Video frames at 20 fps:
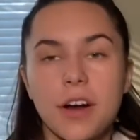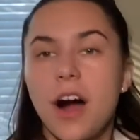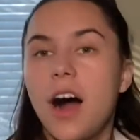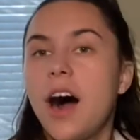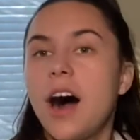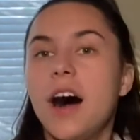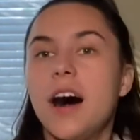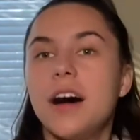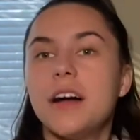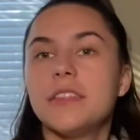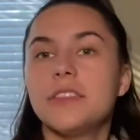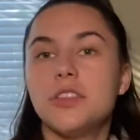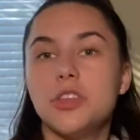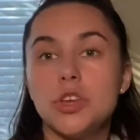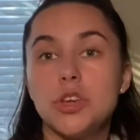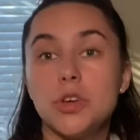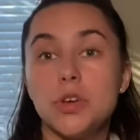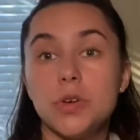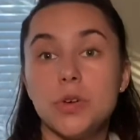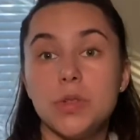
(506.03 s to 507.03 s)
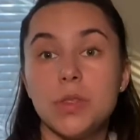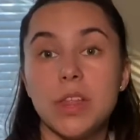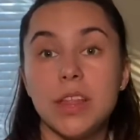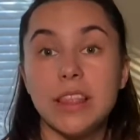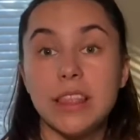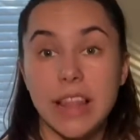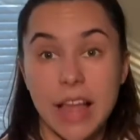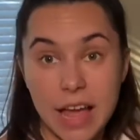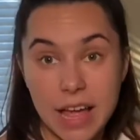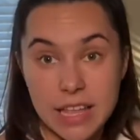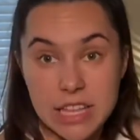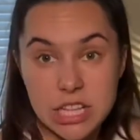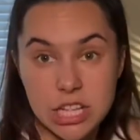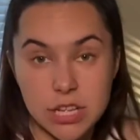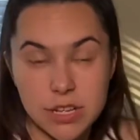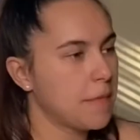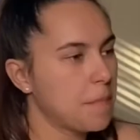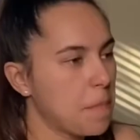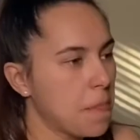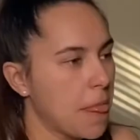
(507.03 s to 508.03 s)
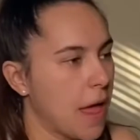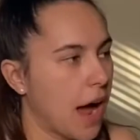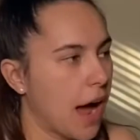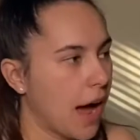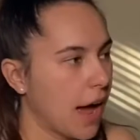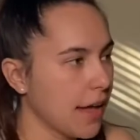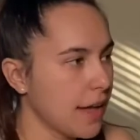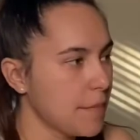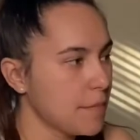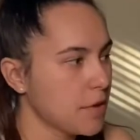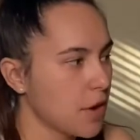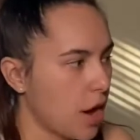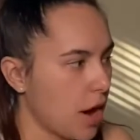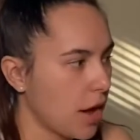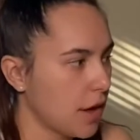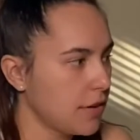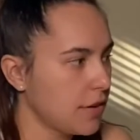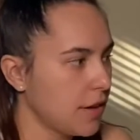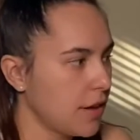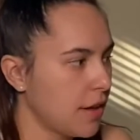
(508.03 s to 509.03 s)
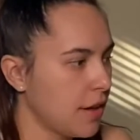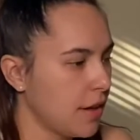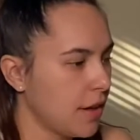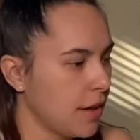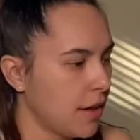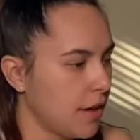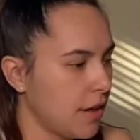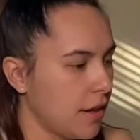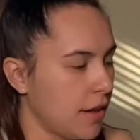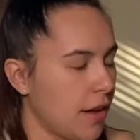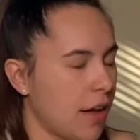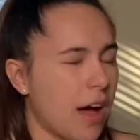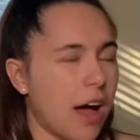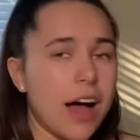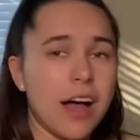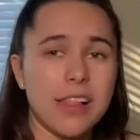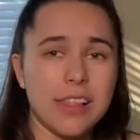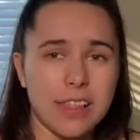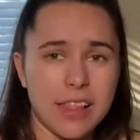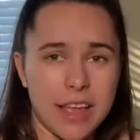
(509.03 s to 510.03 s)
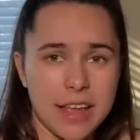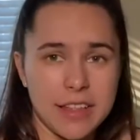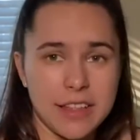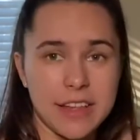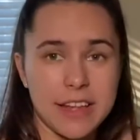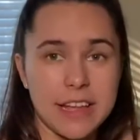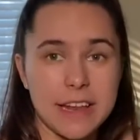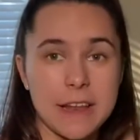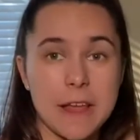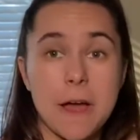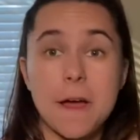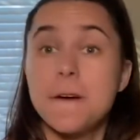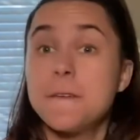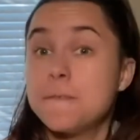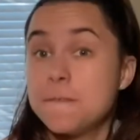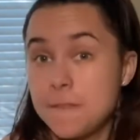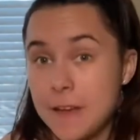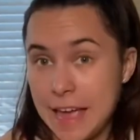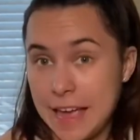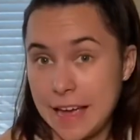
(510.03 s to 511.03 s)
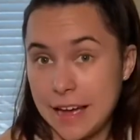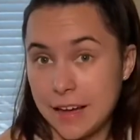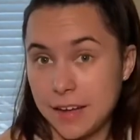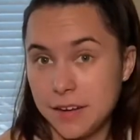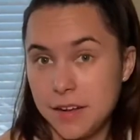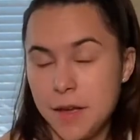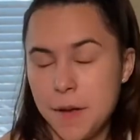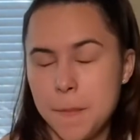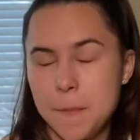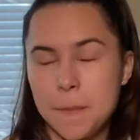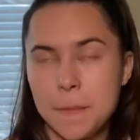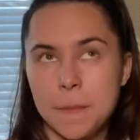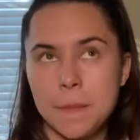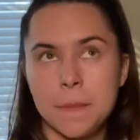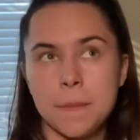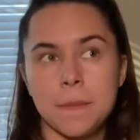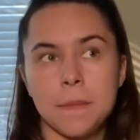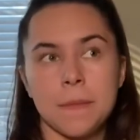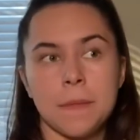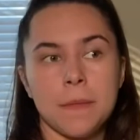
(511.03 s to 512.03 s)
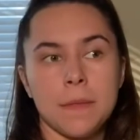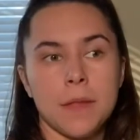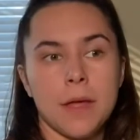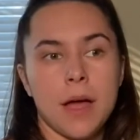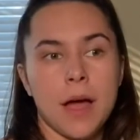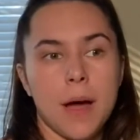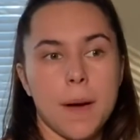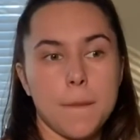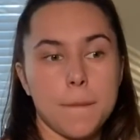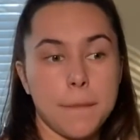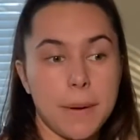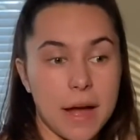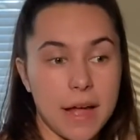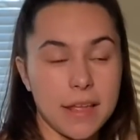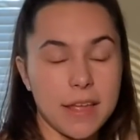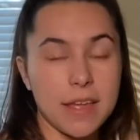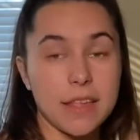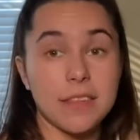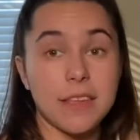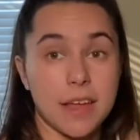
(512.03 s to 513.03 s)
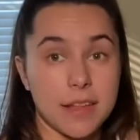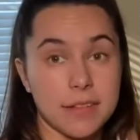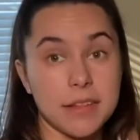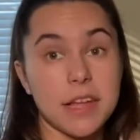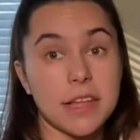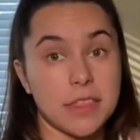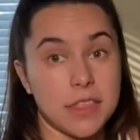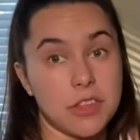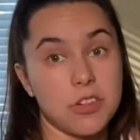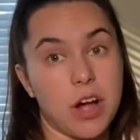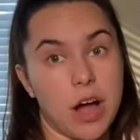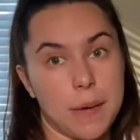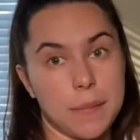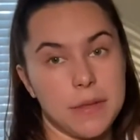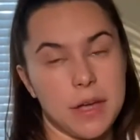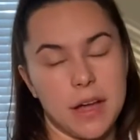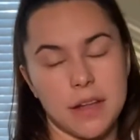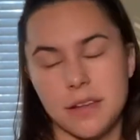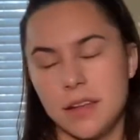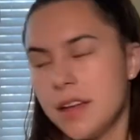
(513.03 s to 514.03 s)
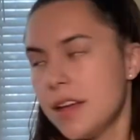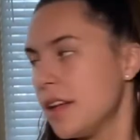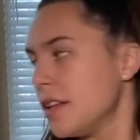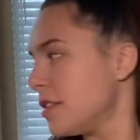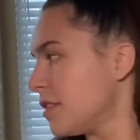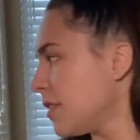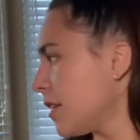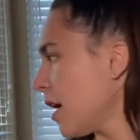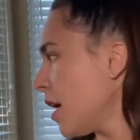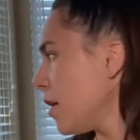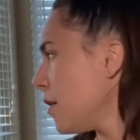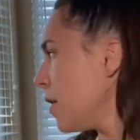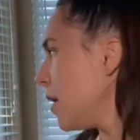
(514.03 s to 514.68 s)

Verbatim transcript: on to the lunge. I am not a lunging fan, but it does get the job done. So